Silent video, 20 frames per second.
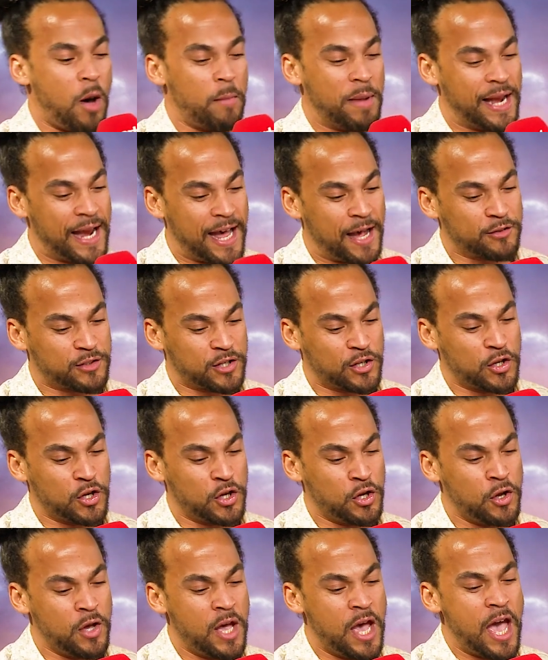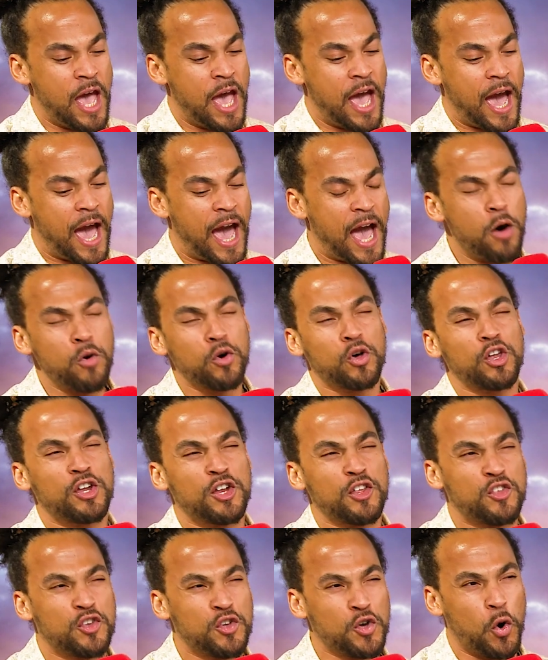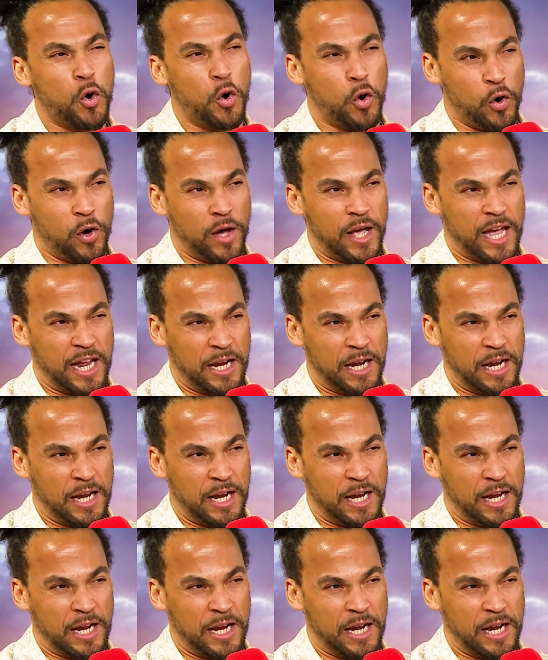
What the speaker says: what I'm allowed to do. How good is your